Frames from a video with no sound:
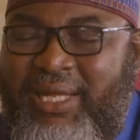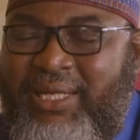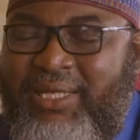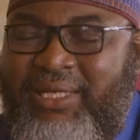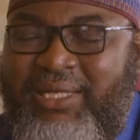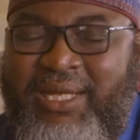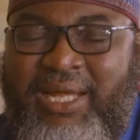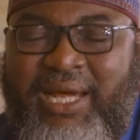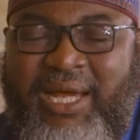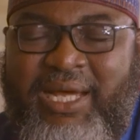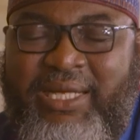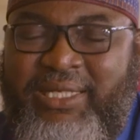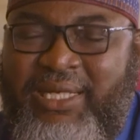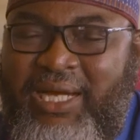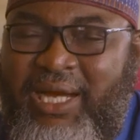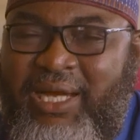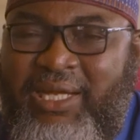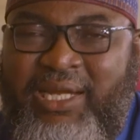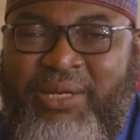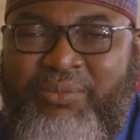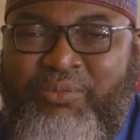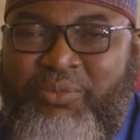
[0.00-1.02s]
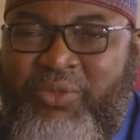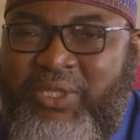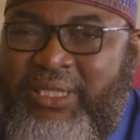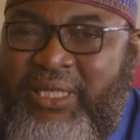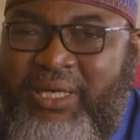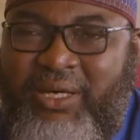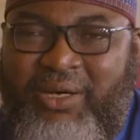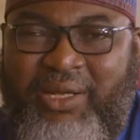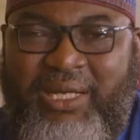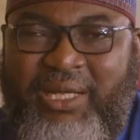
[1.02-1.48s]
Allah ya'lam
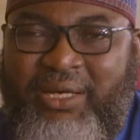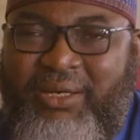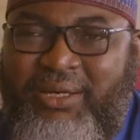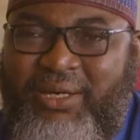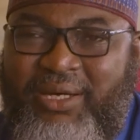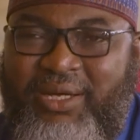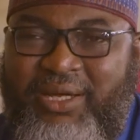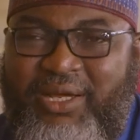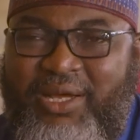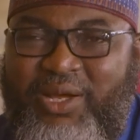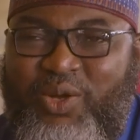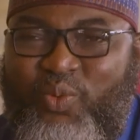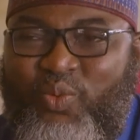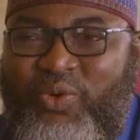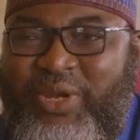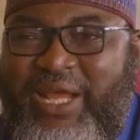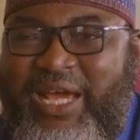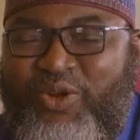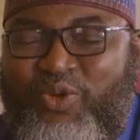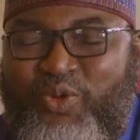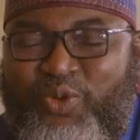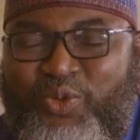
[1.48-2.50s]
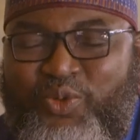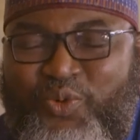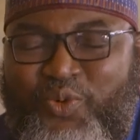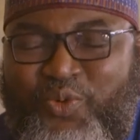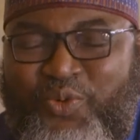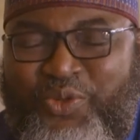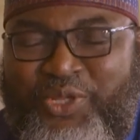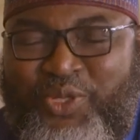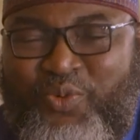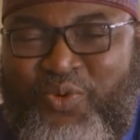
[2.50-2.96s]
man khalaq, will I not
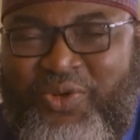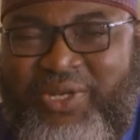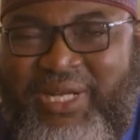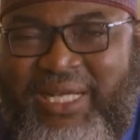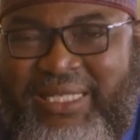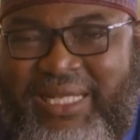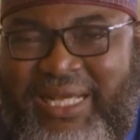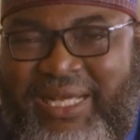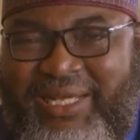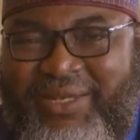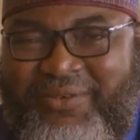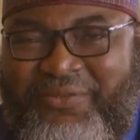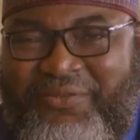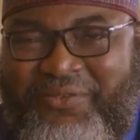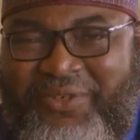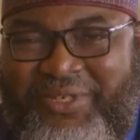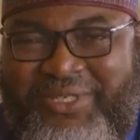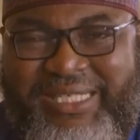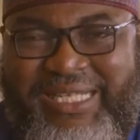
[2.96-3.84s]
know the one that I have